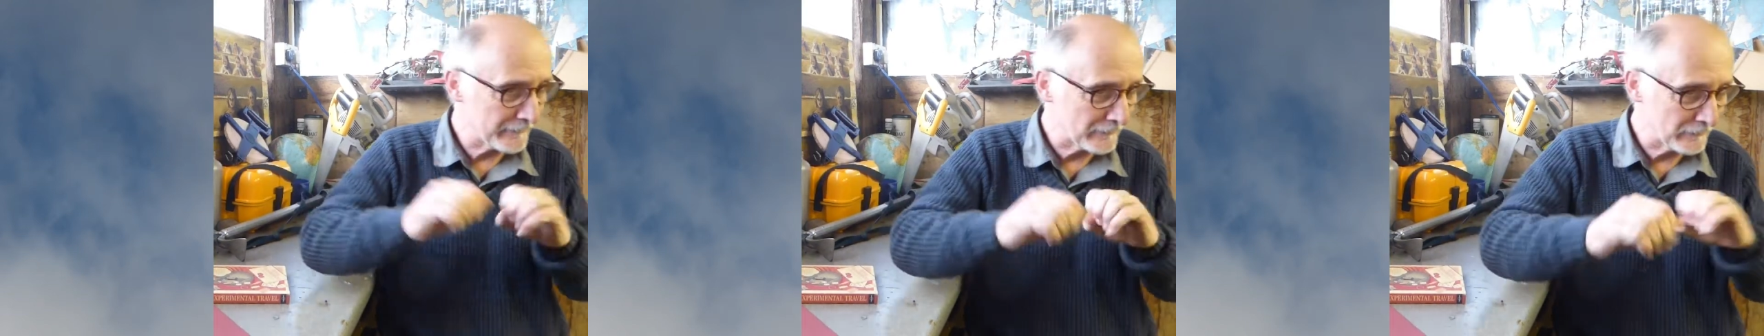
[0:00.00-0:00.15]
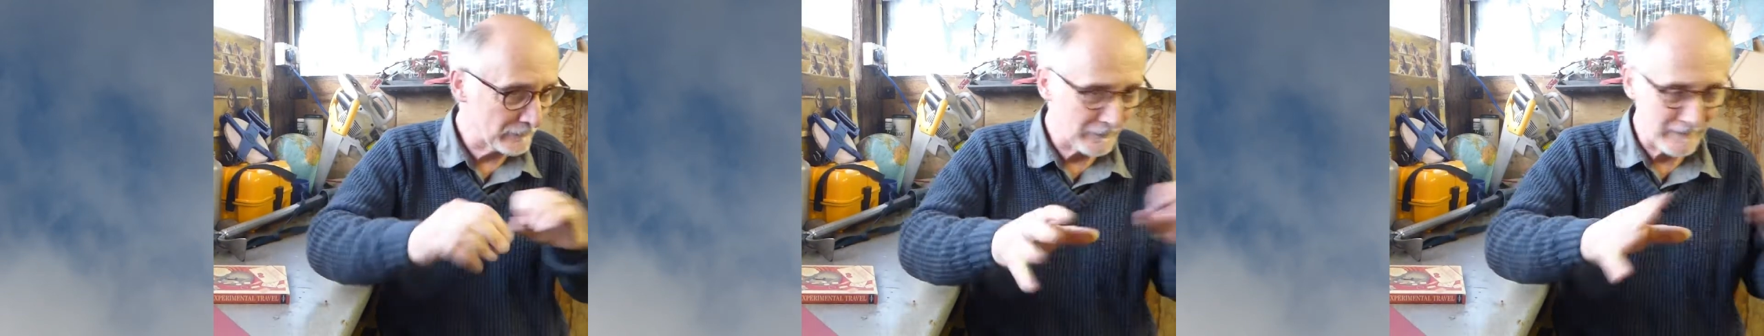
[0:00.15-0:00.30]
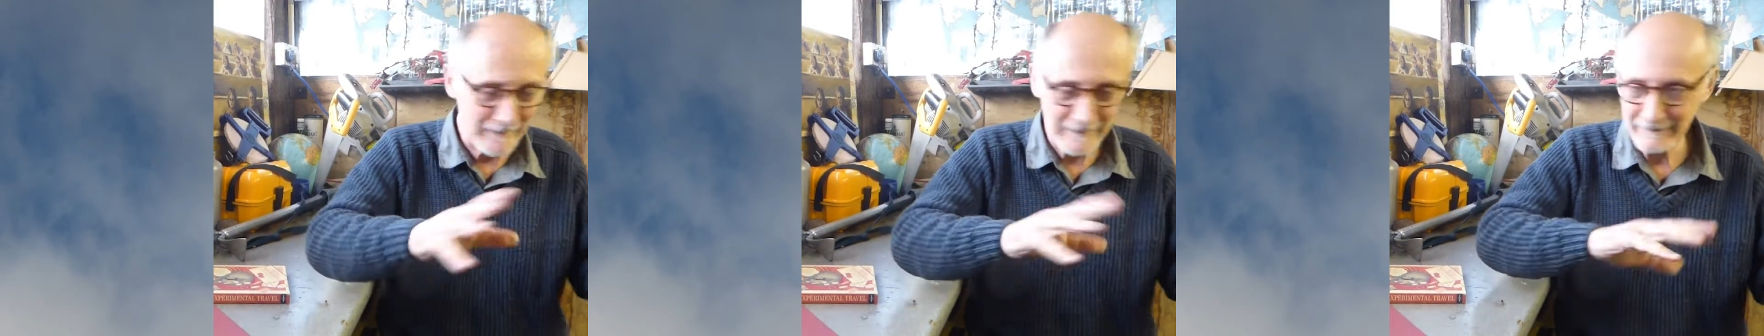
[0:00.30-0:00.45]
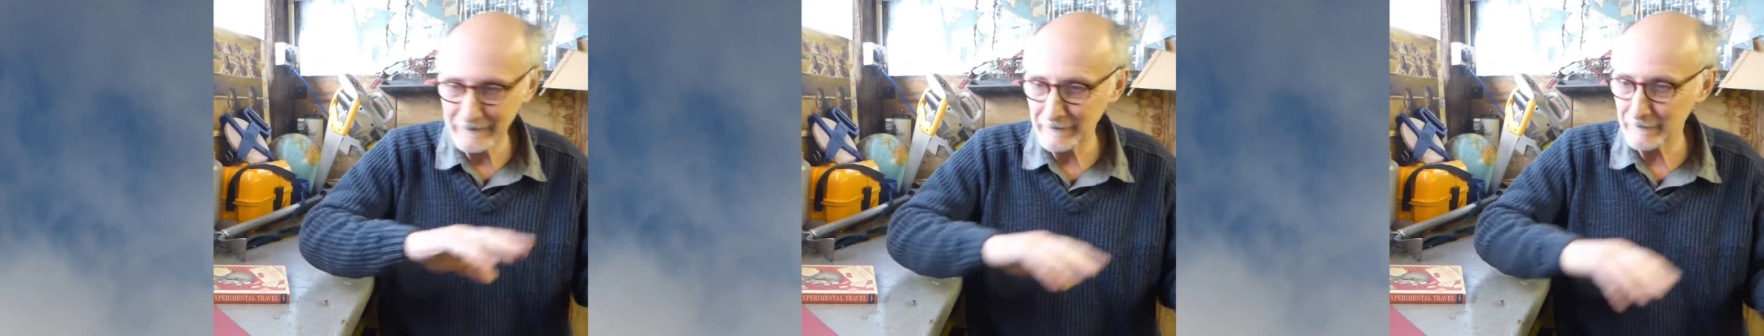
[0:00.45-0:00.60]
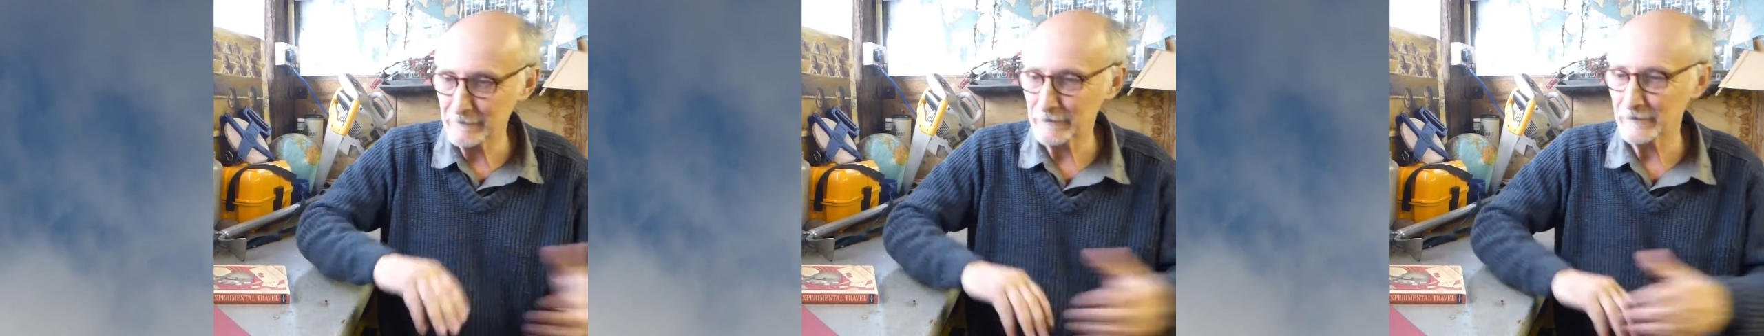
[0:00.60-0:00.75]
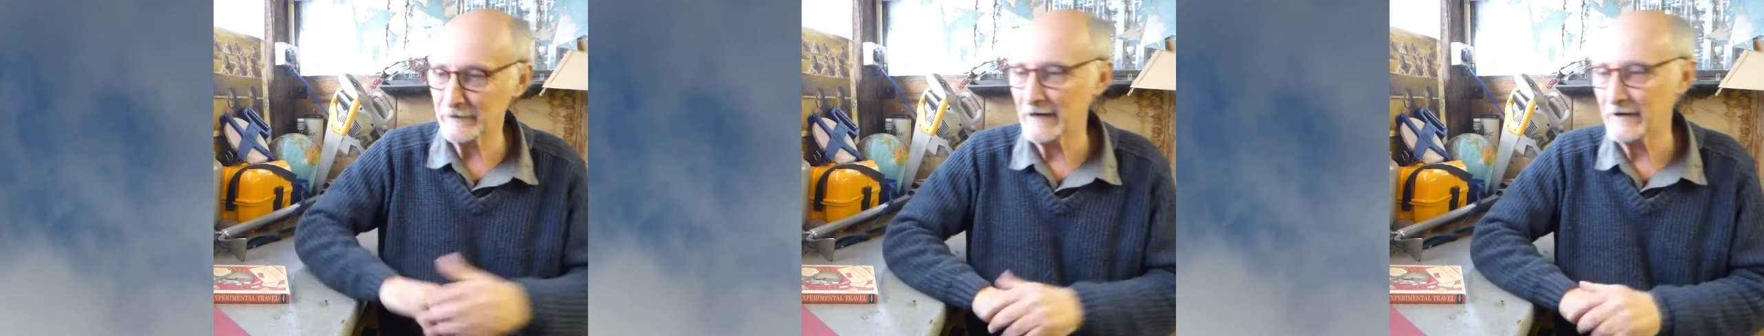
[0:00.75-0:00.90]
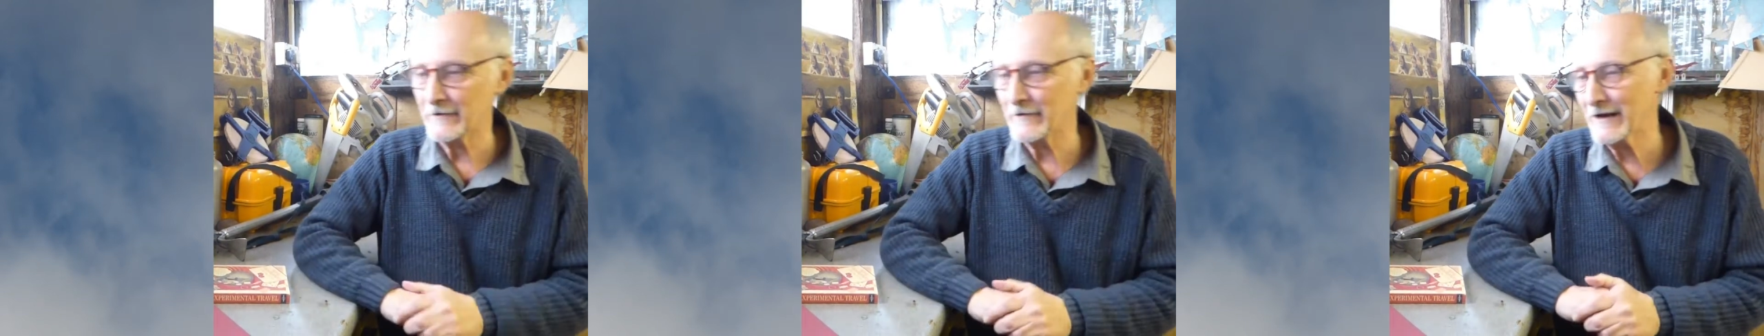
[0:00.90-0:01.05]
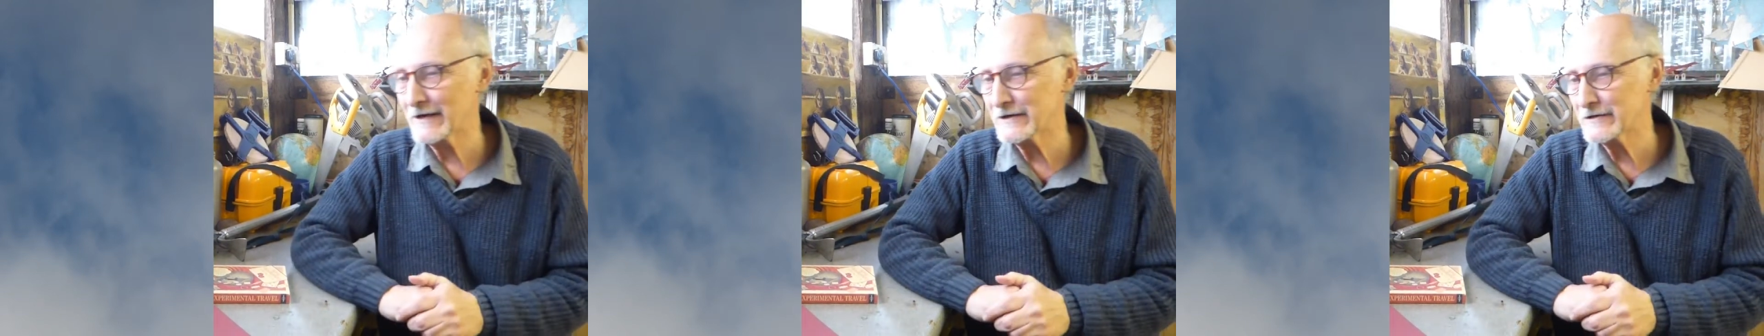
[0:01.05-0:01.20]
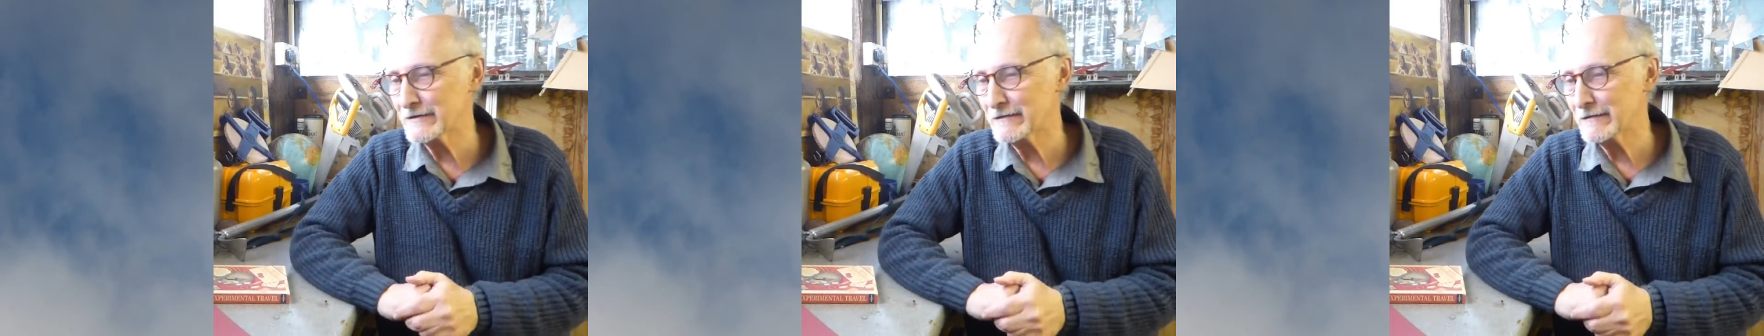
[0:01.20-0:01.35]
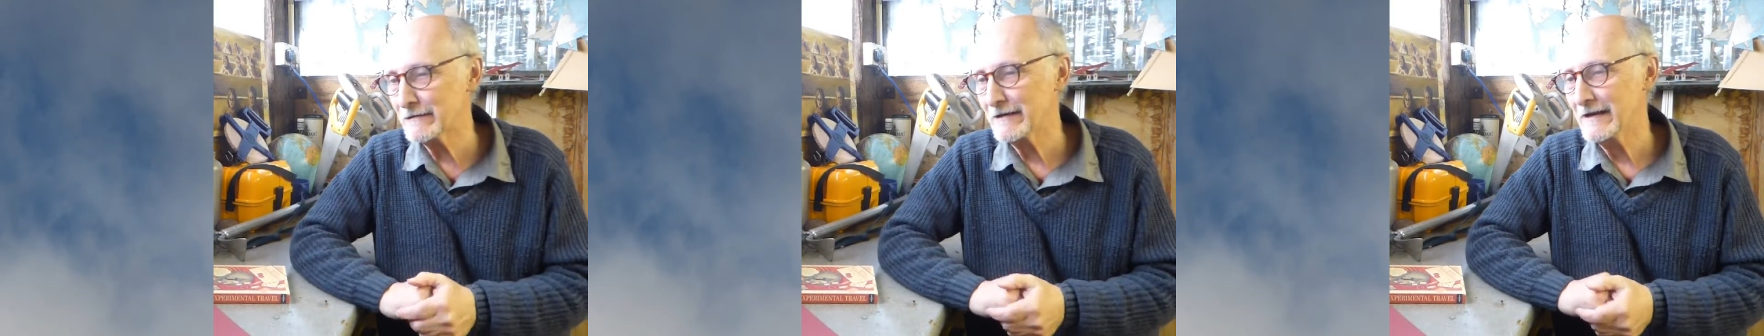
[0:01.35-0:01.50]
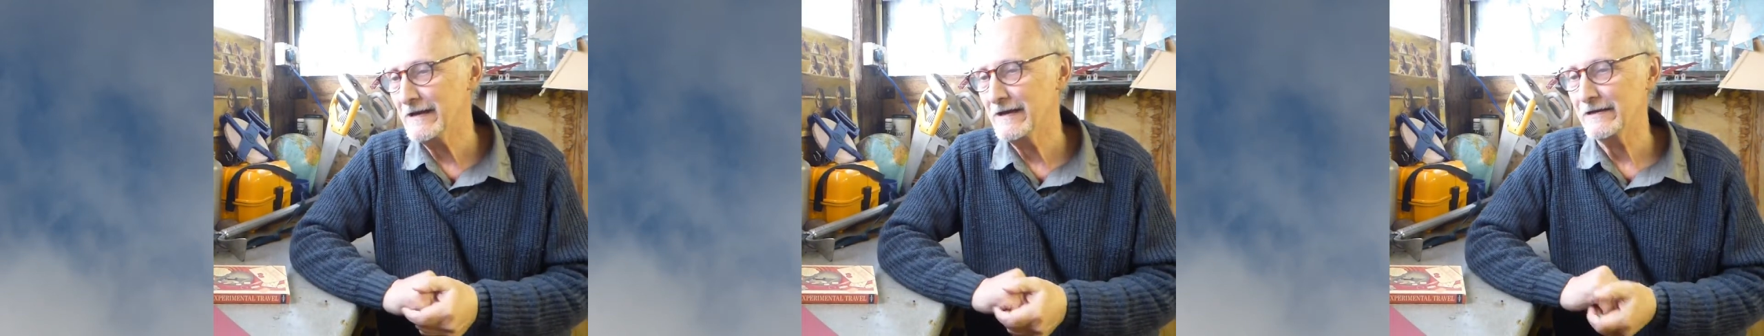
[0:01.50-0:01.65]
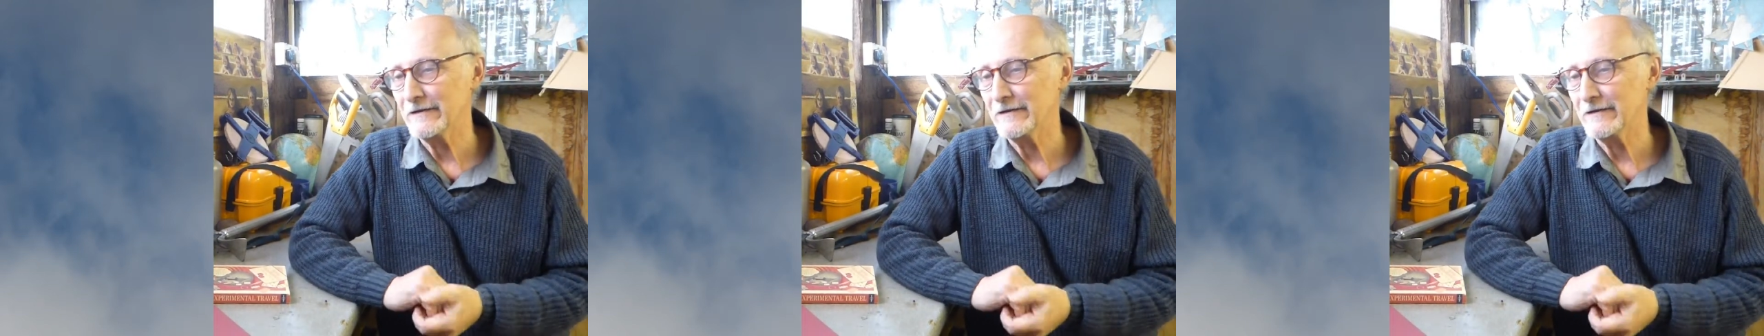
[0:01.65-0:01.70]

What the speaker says: you're looking in different directions,